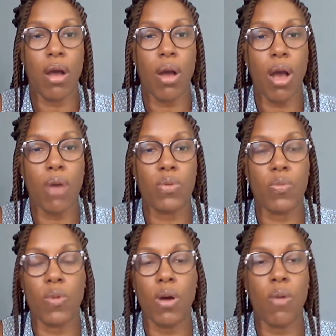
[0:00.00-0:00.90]

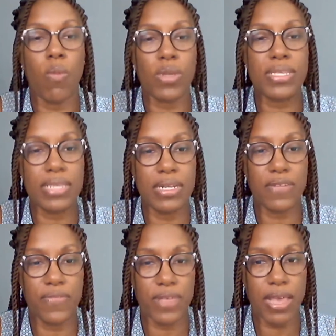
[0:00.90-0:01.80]
how what's in it
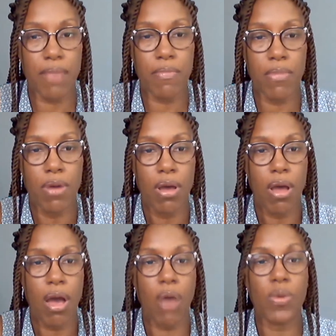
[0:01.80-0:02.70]
for them,
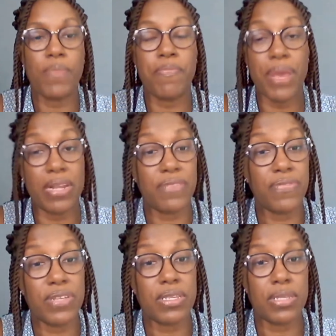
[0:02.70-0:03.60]
how it
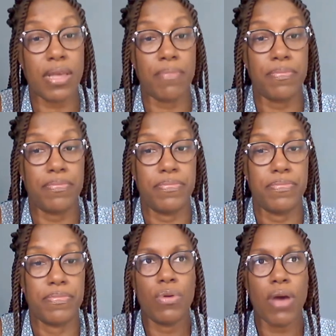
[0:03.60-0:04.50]
benefits them.
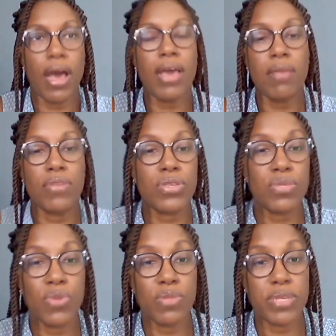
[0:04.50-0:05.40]
I am a
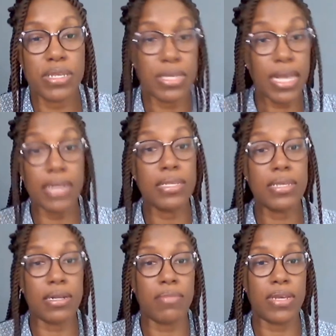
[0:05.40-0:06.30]
small business. I
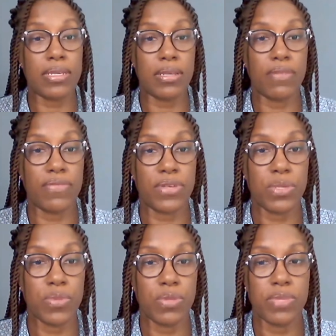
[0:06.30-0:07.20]
consider myself a
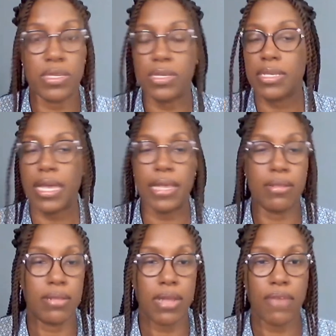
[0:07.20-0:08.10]
small business.
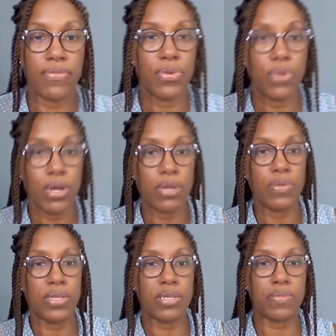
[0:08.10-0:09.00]
I have no other
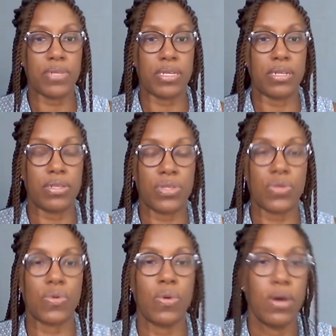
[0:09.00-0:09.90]
way to put it.
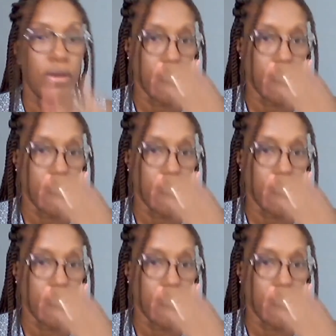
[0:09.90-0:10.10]
So